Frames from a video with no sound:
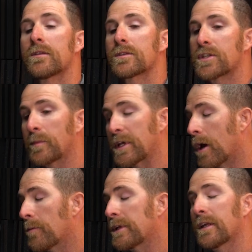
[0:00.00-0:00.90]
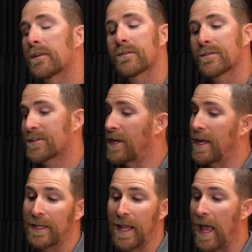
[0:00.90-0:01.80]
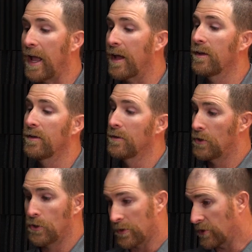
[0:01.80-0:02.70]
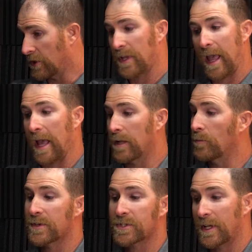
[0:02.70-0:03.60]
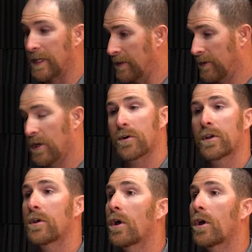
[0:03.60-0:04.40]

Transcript: Somebody coming in saying, hey, you can just hand them the study. Here you